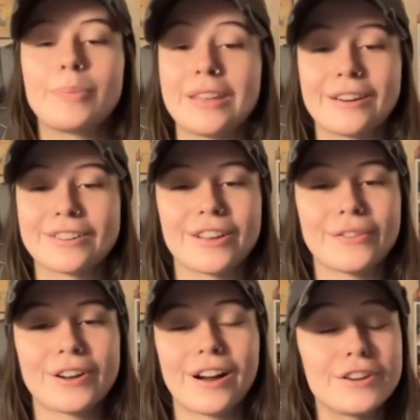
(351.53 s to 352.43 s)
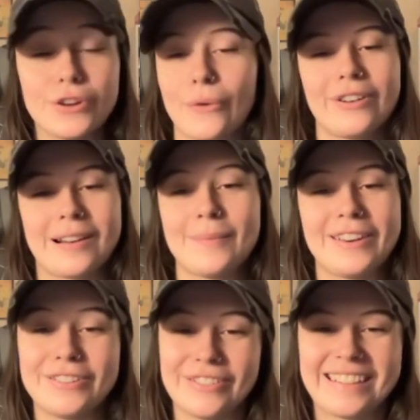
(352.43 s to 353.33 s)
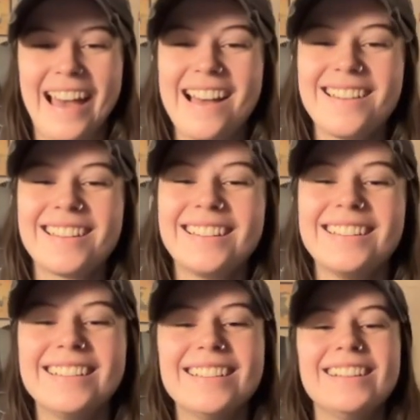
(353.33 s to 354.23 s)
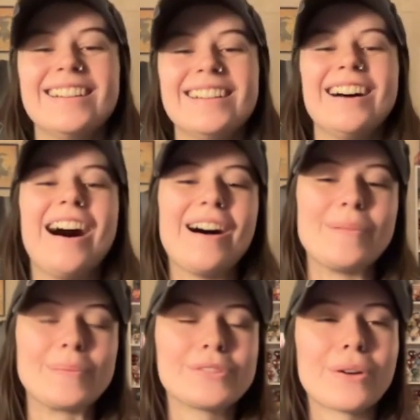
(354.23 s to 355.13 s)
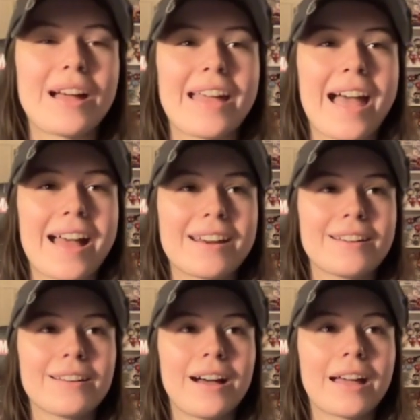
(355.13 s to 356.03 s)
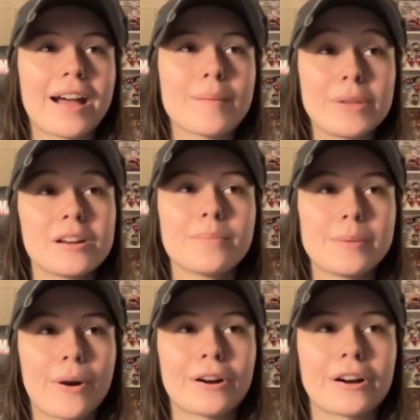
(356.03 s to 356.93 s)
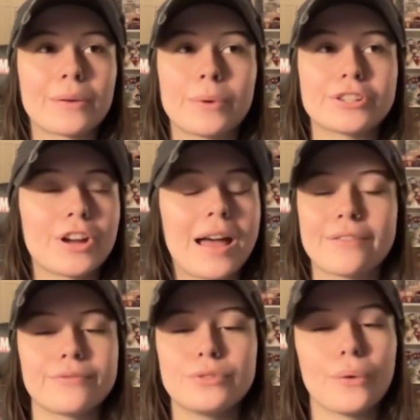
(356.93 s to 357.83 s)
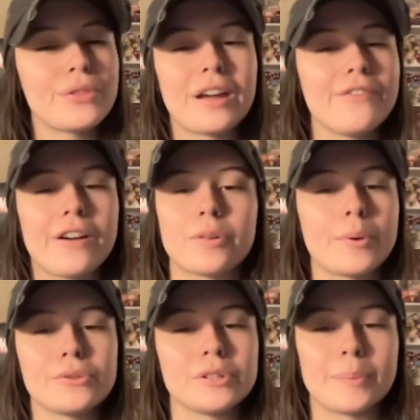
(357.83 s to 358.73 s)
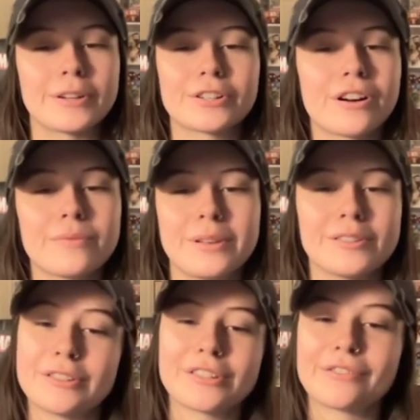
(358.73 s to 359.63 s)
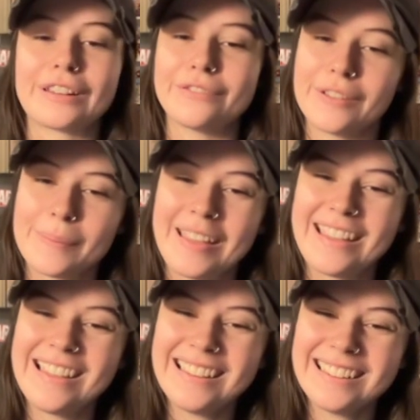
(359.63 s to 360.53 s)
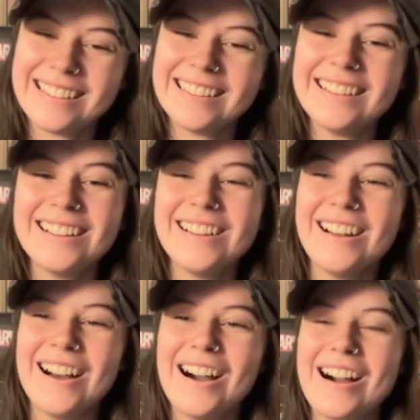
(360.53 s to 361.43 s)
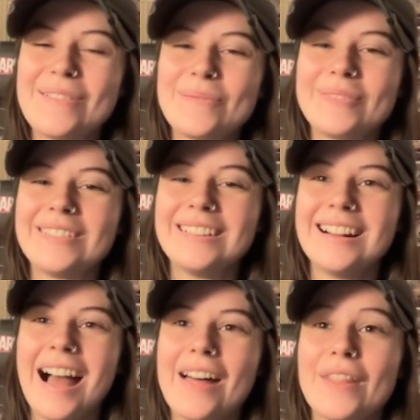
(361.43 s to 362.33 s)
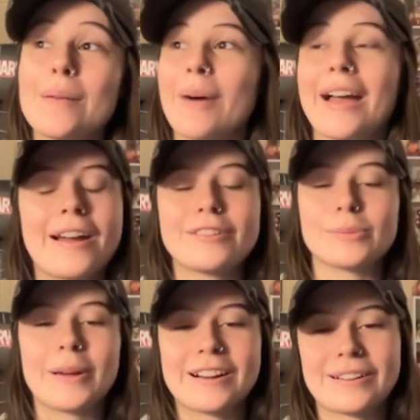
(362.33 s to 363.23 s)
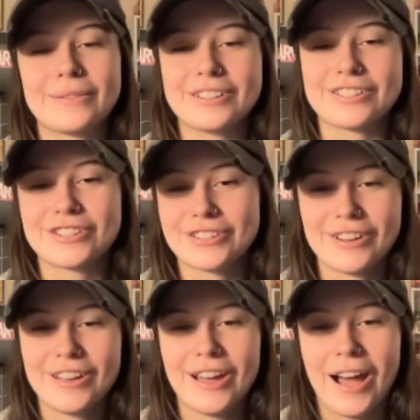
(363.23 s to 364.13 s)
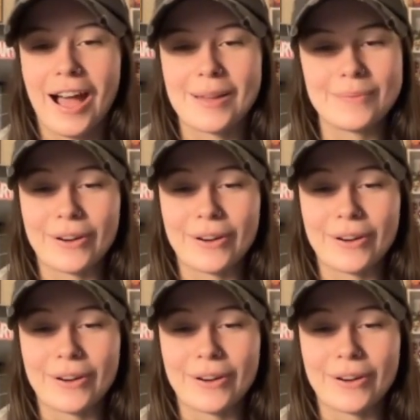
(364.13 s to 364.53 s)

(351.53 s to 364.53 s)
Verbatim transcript: beginners out there, I don't recommend doing that. Um, so I had I got Peter B. Parker, which I don't think I've ever posted a picture of because it doesn't really fit me. Okay. Um, and then my Iron Spider, which I'm